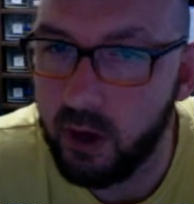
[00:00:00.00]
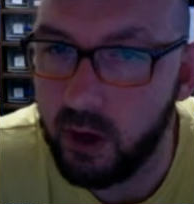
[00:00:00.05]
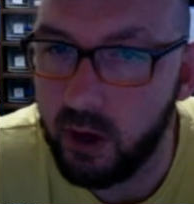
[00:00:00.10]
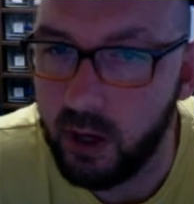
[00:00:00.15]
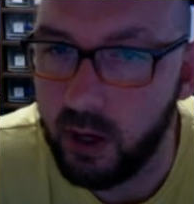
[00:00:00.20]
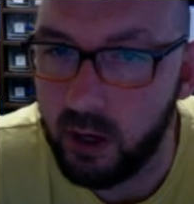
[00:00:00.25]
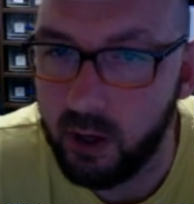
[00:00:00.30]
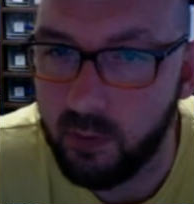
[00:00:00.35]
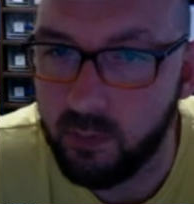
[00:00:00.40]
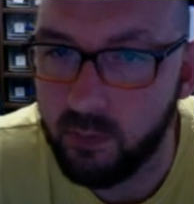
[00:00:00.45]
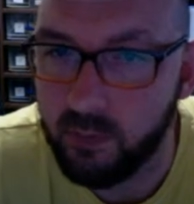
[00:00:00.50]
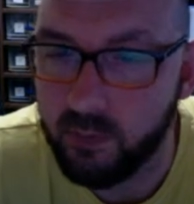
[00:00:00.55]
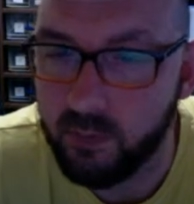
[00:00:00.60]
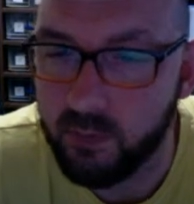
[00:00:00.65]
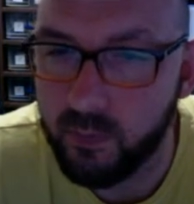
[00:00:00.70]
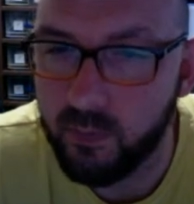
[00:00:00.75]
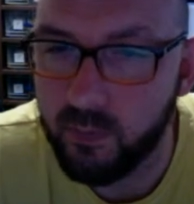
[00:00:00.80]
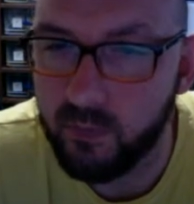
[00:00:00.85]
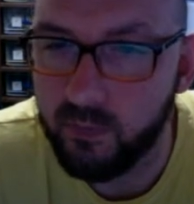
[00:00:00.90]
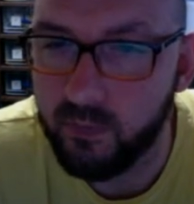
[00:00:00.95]

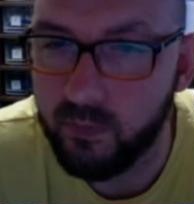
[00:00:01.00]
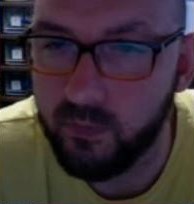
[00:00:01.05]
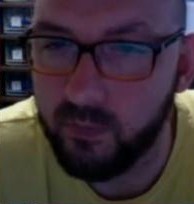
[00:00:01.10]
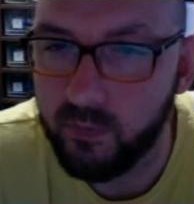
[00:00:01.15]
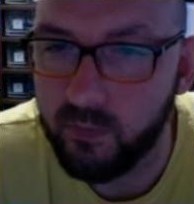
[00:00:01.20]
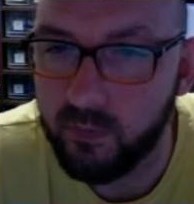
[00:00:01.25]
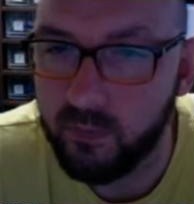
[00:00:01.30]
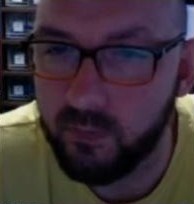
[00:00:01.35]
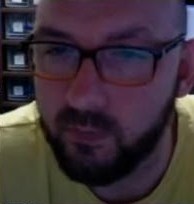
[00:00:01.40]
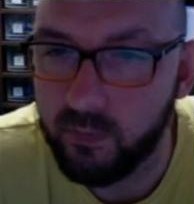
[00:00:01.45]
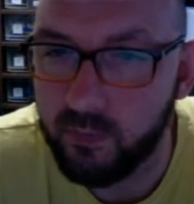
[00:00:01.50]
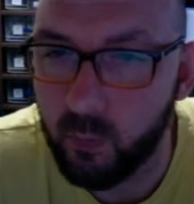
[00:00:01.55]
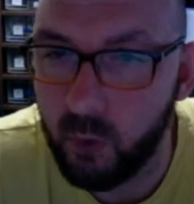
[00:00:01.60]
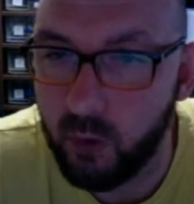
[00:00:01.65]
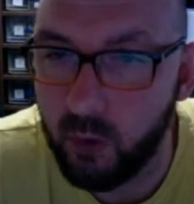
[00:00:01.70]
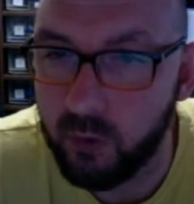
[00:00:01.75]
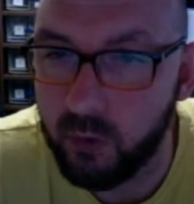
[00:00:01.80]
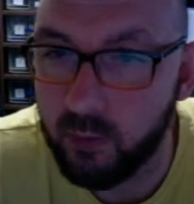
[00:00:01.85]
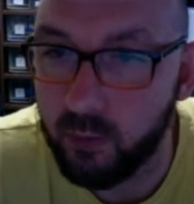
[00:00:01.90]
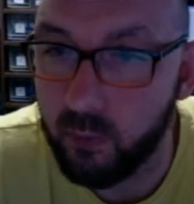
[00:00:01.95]

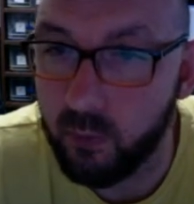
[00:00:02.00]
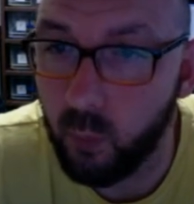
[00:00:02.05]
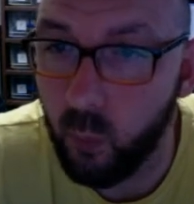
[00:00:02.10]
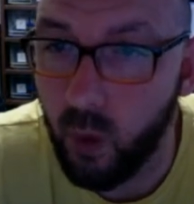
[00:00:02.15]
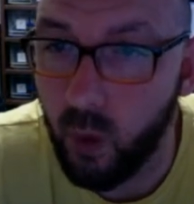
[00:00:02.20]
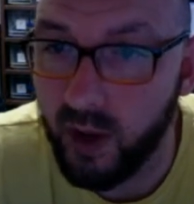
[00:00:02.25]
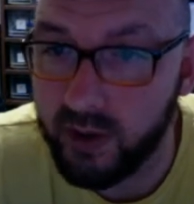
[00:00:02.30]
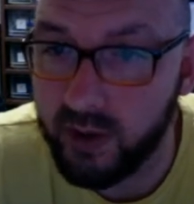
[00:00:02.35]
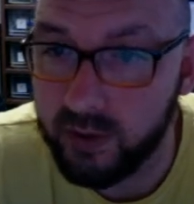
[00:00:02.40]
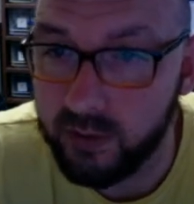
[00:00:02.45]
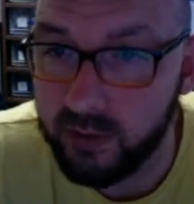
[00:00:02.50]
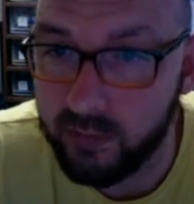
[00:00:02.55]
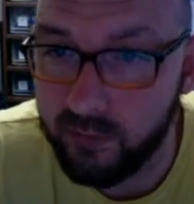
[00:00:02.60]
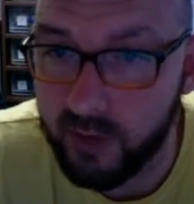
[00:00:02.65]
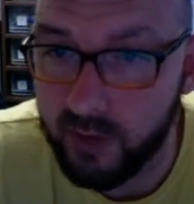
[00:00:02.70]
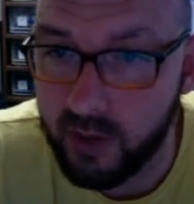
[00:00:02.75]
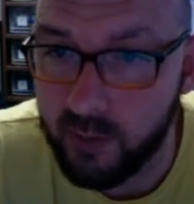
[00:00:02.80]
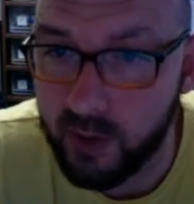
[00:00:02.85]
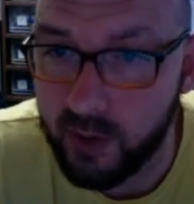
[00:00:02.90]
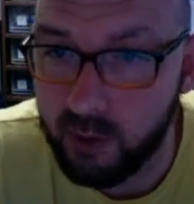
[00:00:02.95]
what weight the
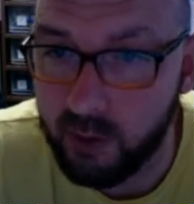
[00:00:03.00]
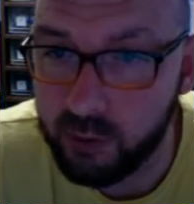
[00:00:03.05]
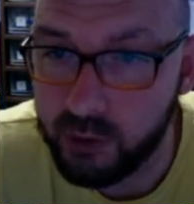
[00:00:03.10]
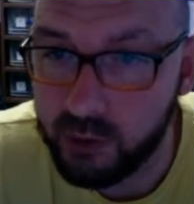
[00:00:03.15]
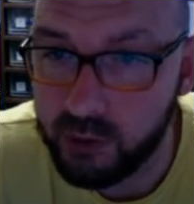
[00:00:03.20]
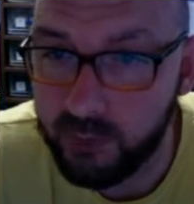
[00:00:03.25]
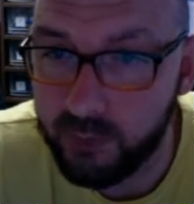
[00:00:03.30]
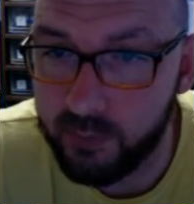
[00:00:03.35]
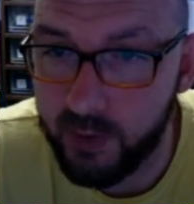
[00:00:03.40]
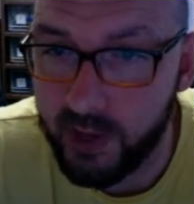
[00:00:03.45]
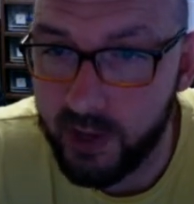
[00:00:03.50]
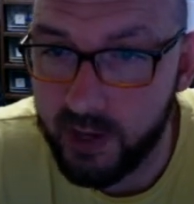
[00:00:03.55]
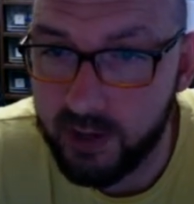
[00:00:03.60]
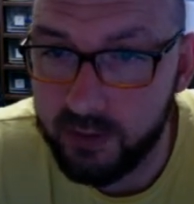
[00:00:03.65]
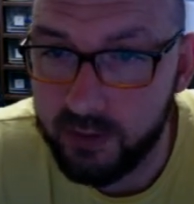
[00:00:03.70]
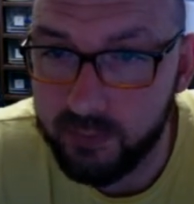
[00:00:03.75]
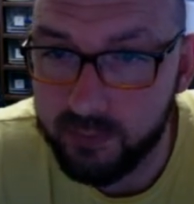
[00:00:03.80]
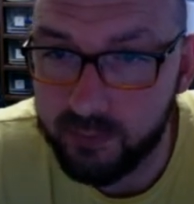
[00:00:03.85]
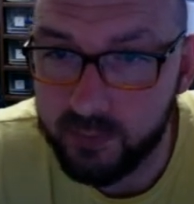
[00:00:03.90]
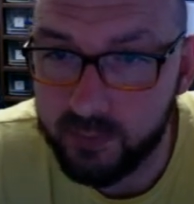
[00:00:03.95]
female should be,
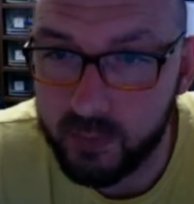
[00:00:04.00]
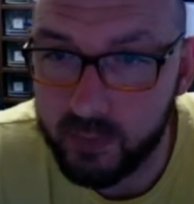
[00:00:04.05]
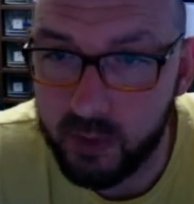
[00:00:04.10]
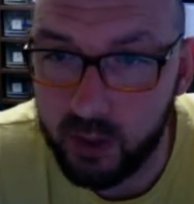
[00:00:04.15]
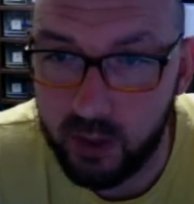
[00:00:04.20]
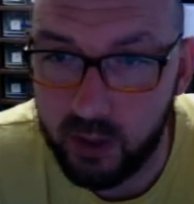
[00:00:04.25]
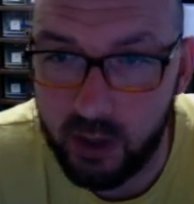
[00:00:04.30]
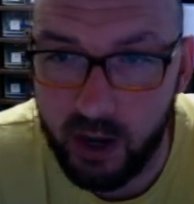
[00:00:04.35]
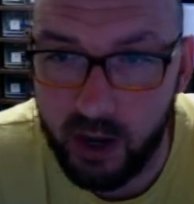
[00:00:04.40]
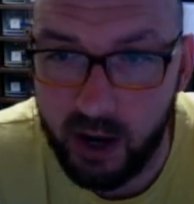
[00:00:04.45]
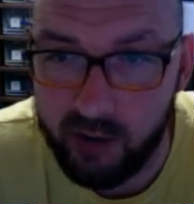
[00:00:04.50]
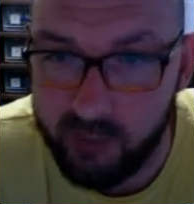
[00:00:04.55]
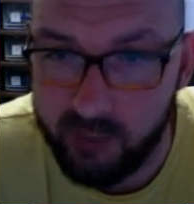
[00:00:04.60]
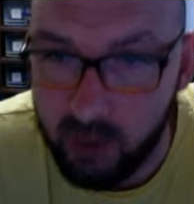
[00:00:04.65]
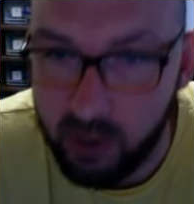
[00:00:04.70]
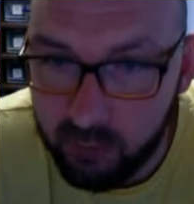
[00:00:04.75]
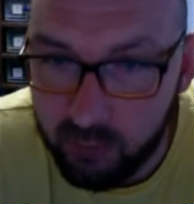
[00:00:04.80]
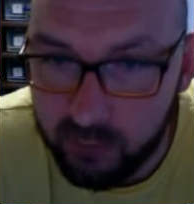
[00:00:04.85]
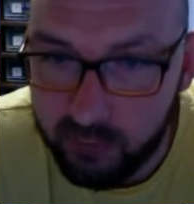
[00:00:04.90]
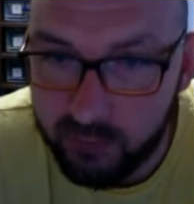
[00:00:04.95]
how
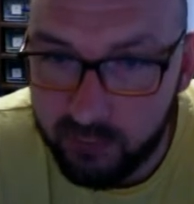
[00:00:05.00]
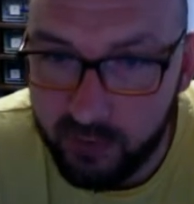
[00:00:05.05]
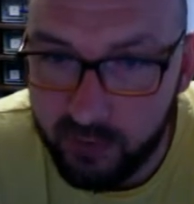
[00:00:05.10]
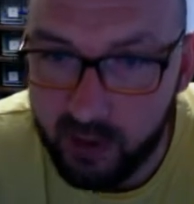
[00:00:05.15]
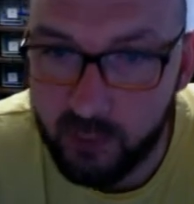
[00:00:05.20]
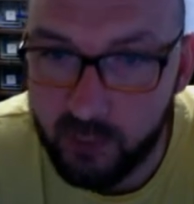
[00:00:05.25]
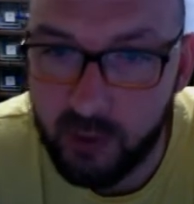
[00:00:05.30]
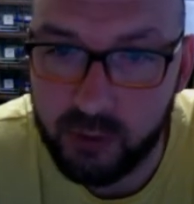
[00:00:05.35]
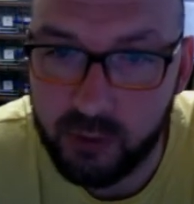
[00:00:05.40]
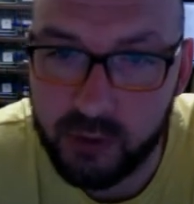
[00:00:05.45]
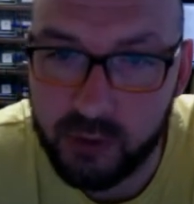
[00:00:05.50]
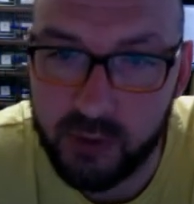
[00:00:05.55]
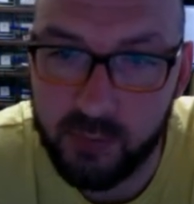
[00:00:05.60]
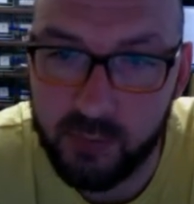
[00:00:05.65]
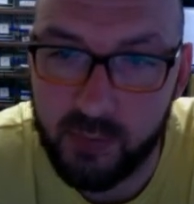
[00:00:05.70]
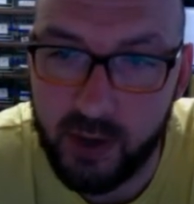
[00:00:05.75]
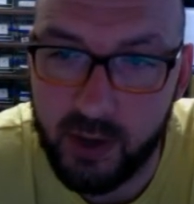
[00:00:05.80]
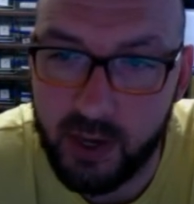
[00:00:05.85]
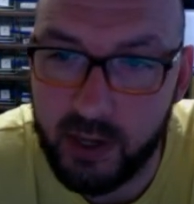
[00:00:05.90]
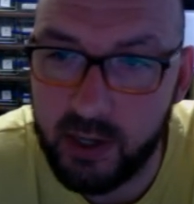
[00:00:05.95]
old the female should
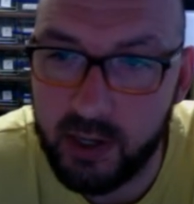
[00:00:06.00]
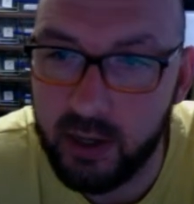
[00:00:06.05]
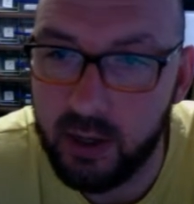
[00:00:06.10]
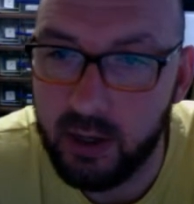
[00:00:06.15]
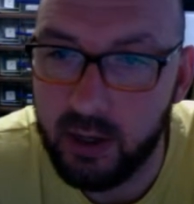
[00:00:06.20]
be,